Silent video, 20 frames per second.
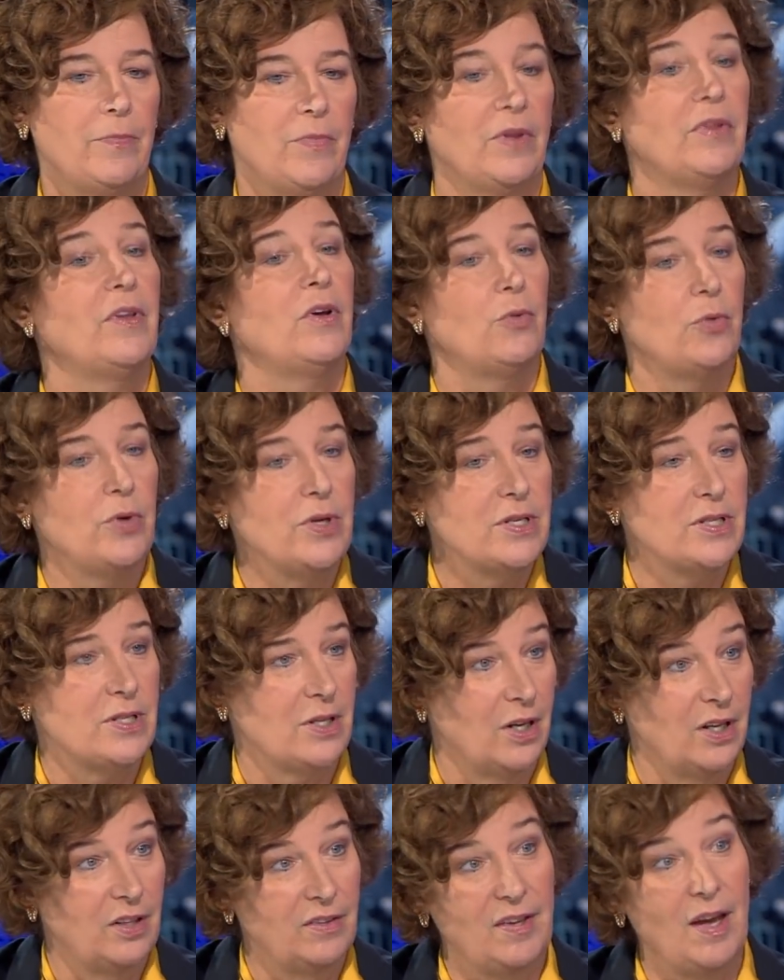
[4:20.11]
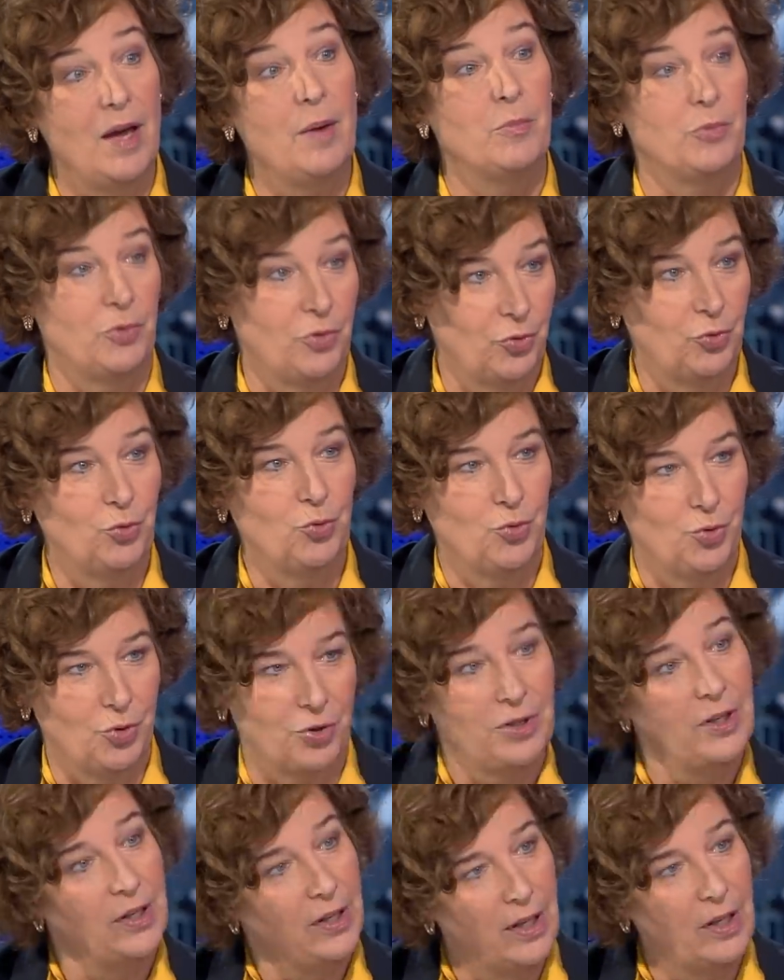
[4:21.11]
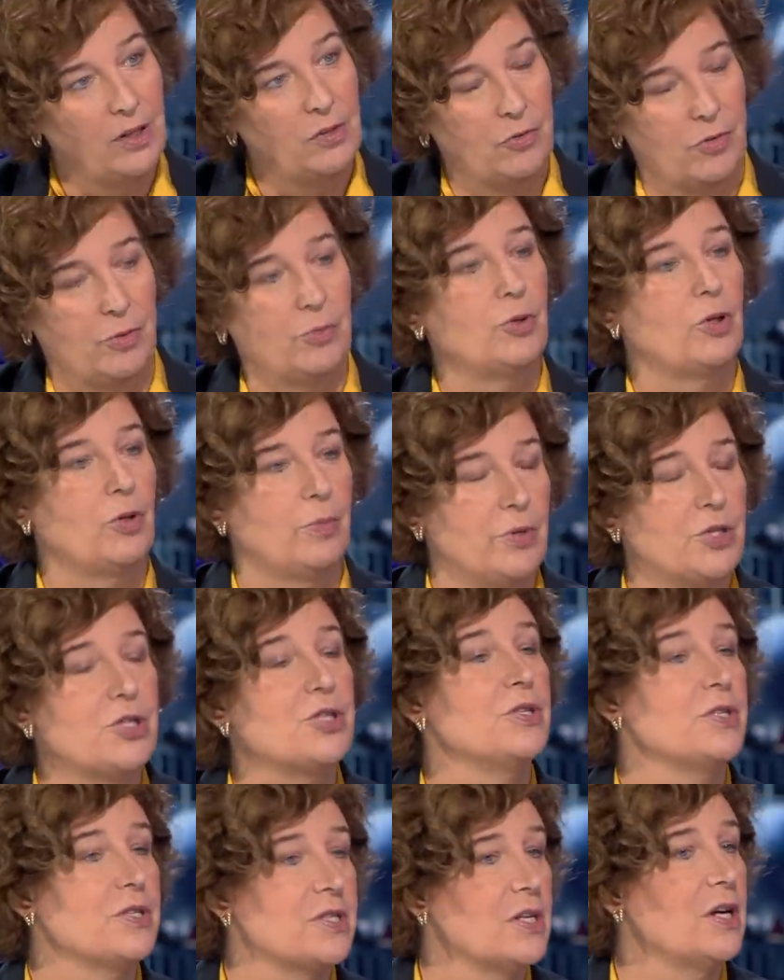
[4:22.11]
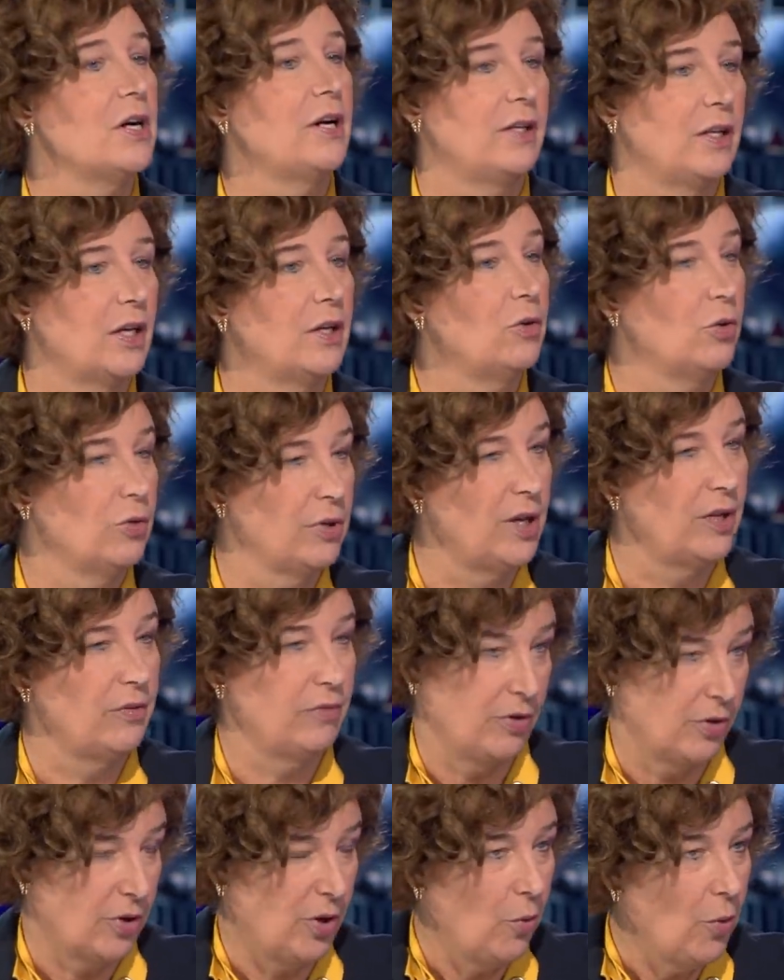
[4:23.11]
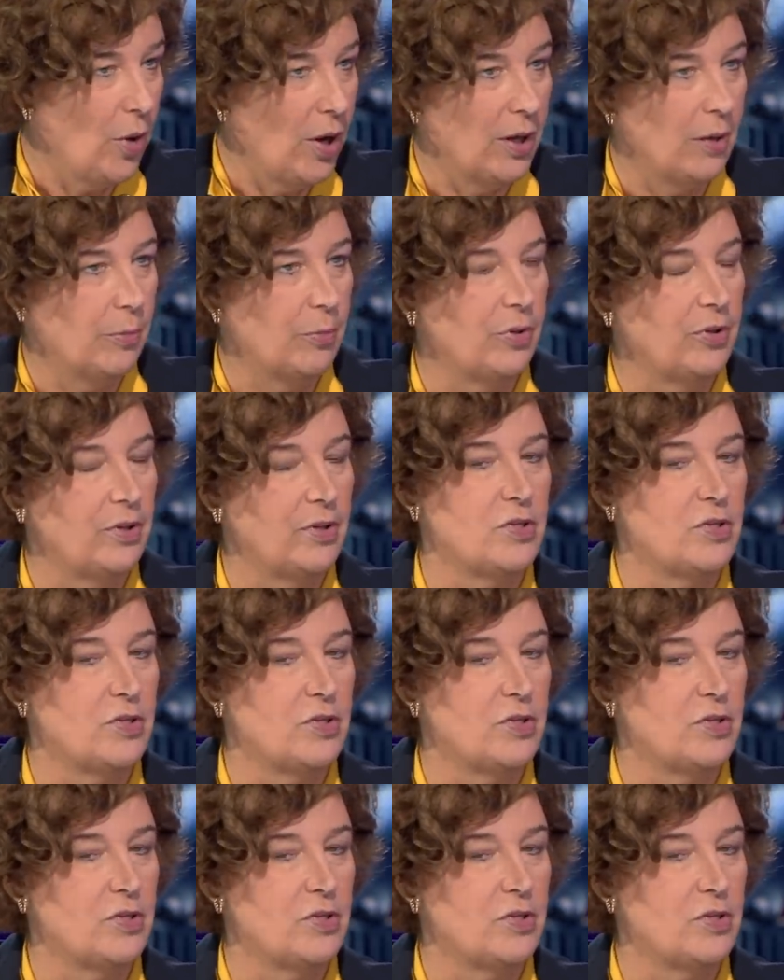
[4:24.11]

There is an attempt to coordinate from the Commission side. I know that very well, but